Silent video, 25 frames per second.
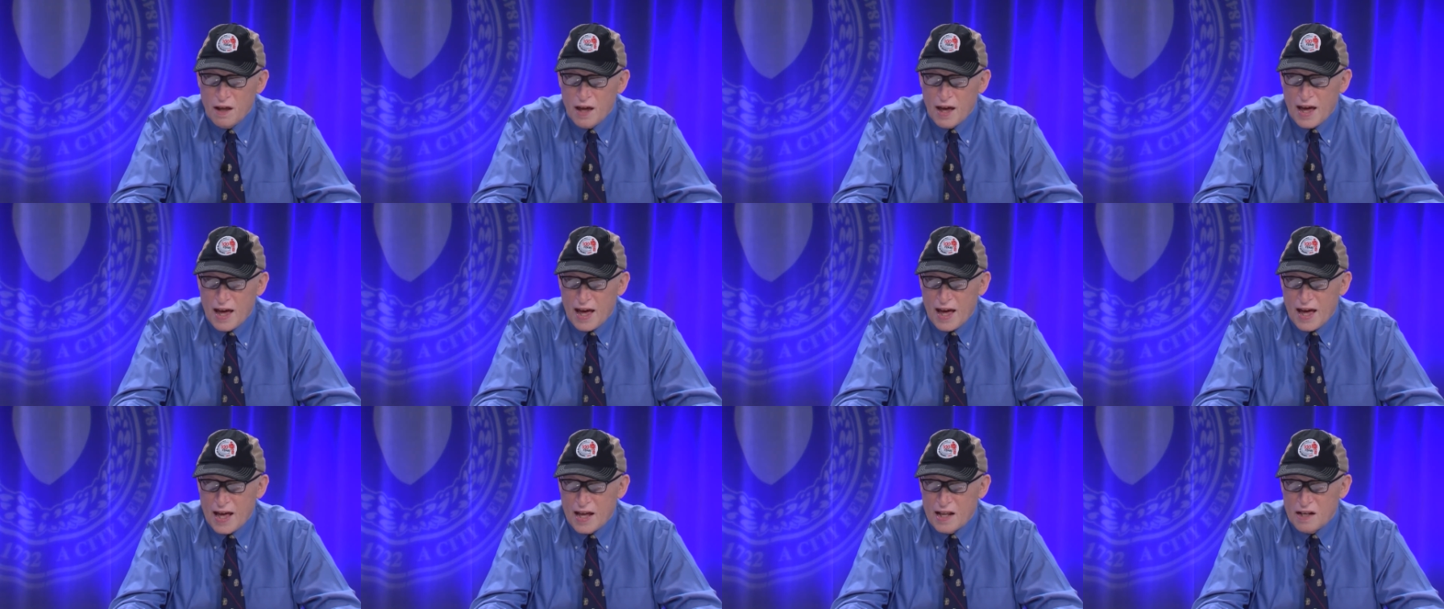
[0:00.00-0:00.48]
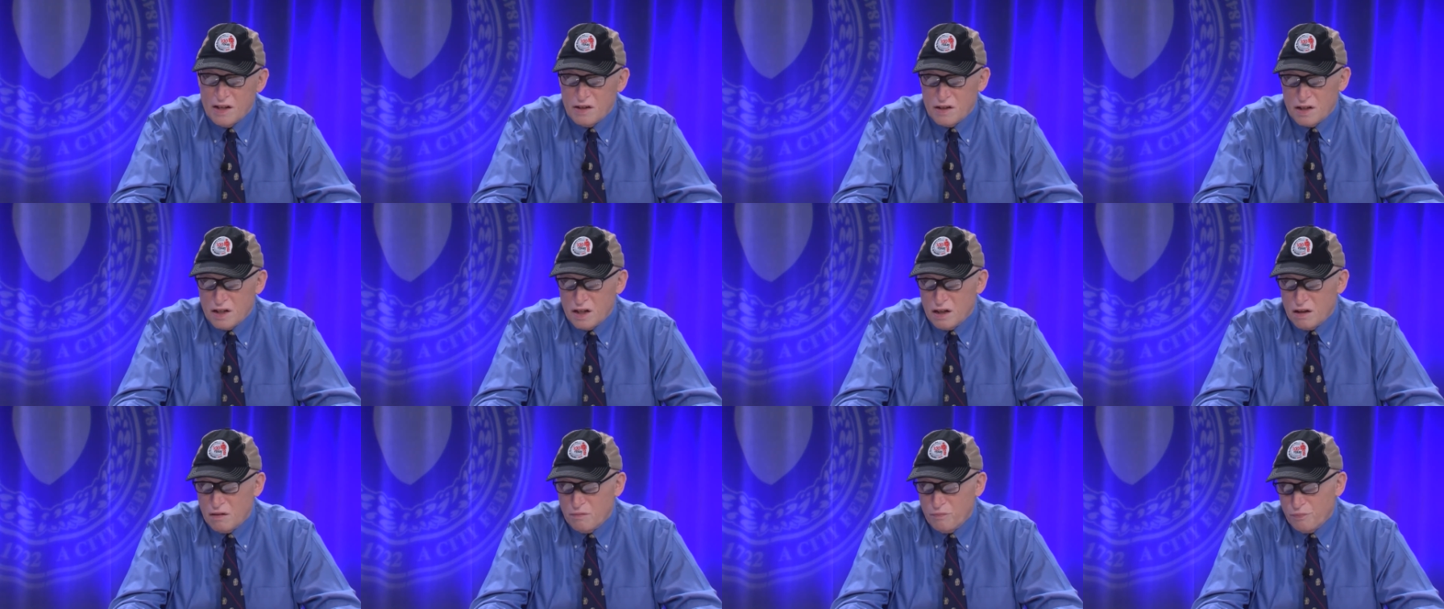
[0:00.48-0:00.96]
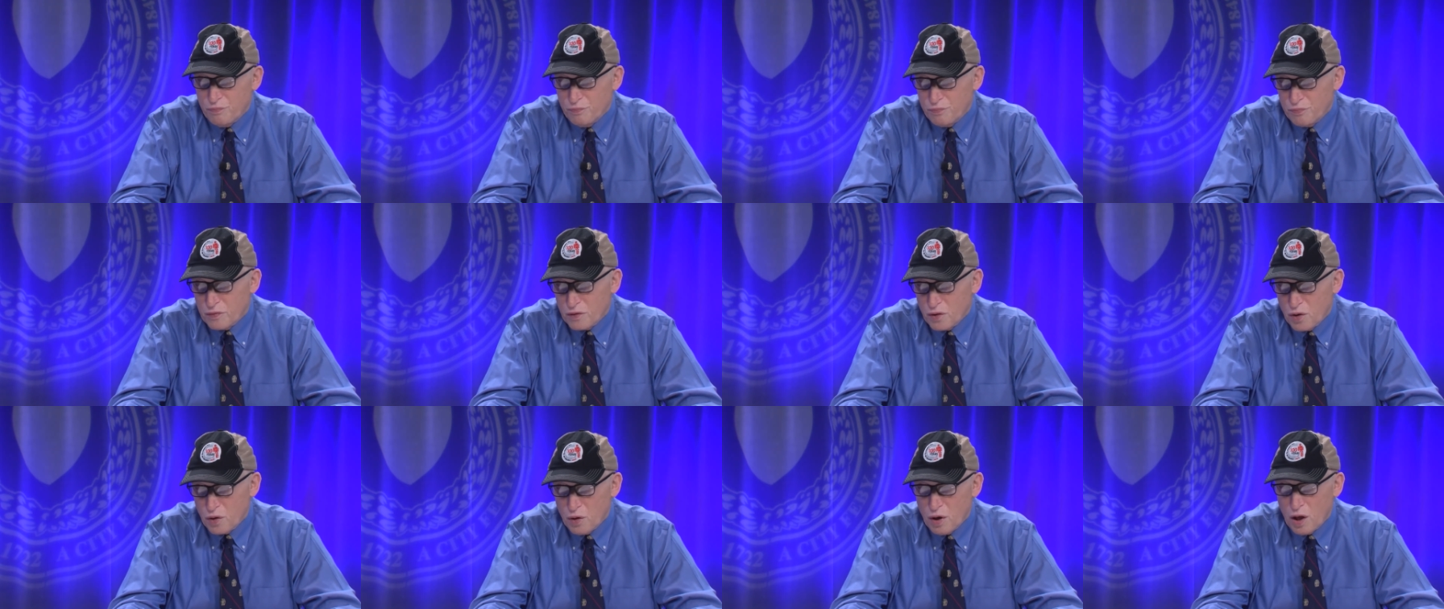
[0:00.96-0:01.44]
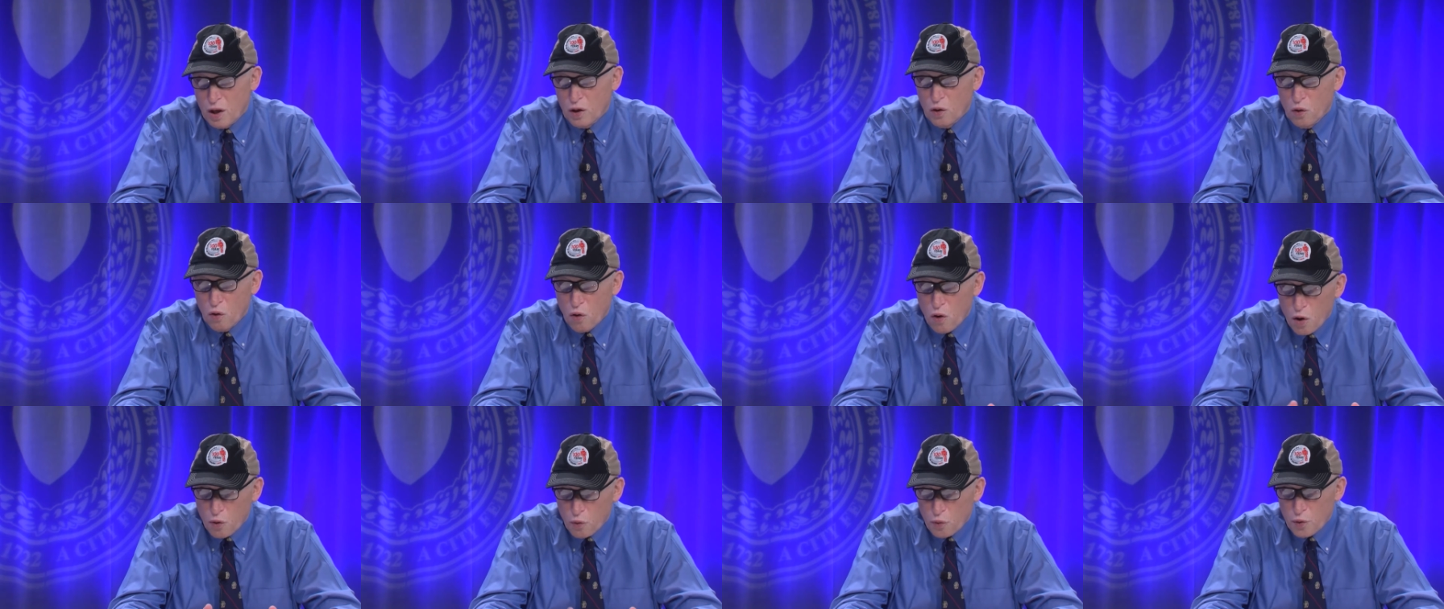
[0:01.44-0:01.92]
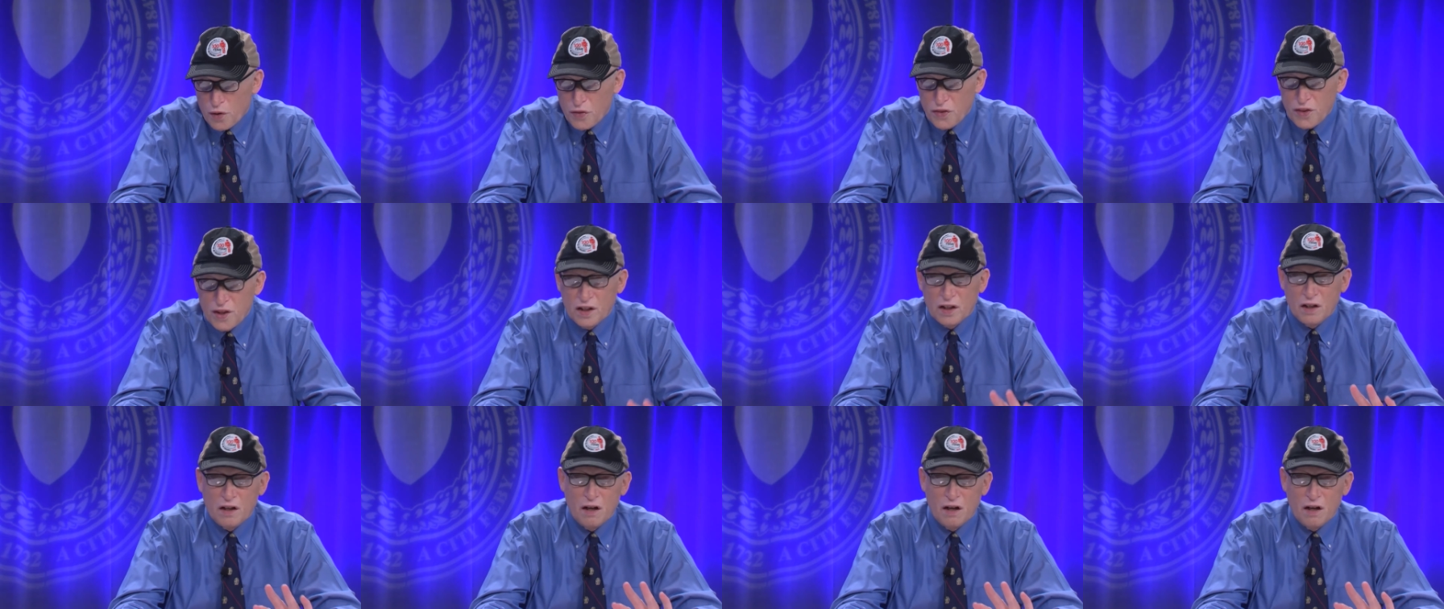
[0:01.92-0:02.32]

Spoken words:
and along with it